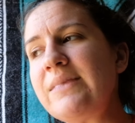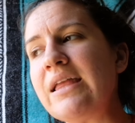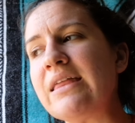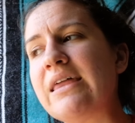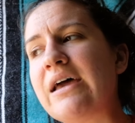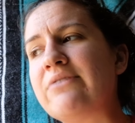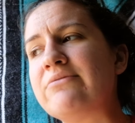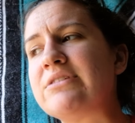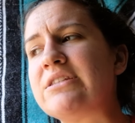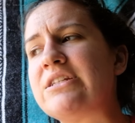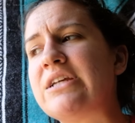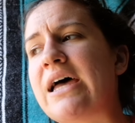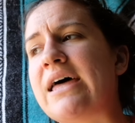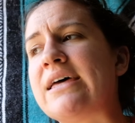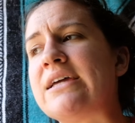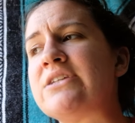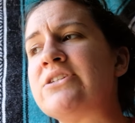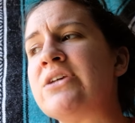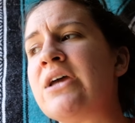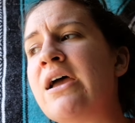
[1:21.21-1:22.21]
that was a
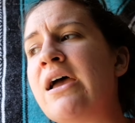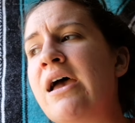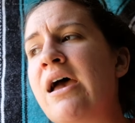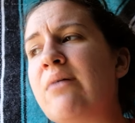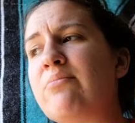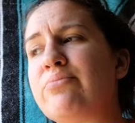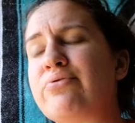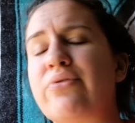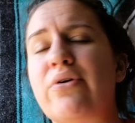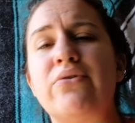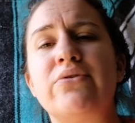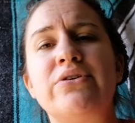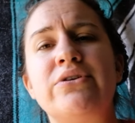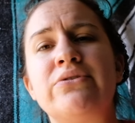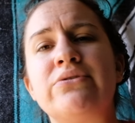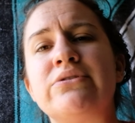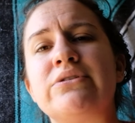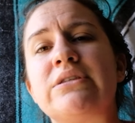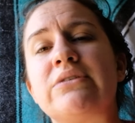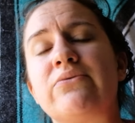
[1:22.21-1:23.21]
challenge.
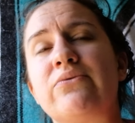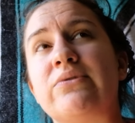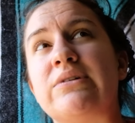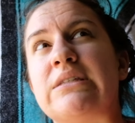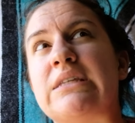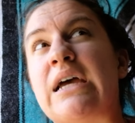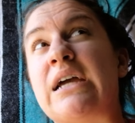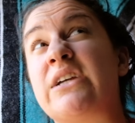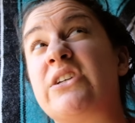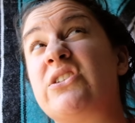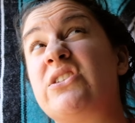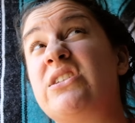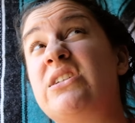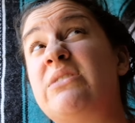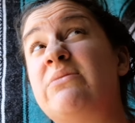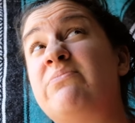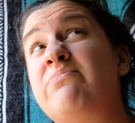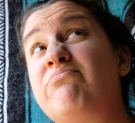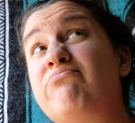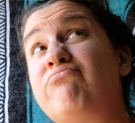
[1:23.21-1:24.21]
Produce was
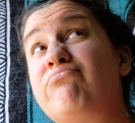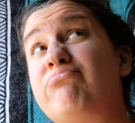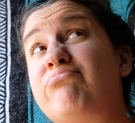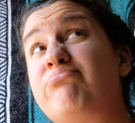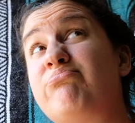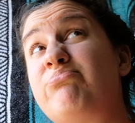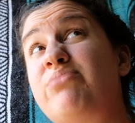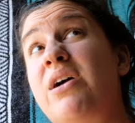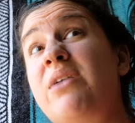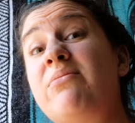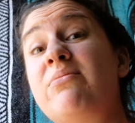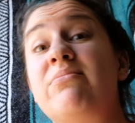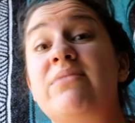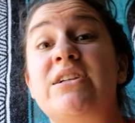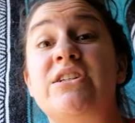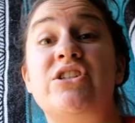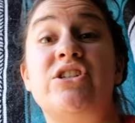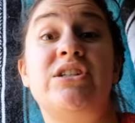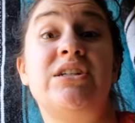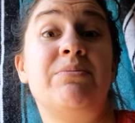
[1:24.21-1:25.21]
actually probably
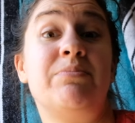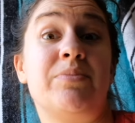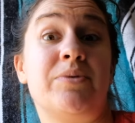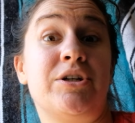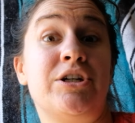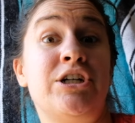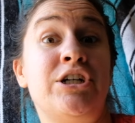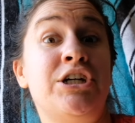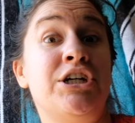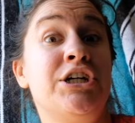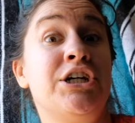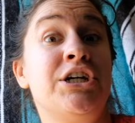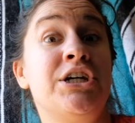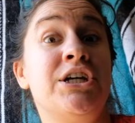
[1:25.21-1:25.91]
cheaper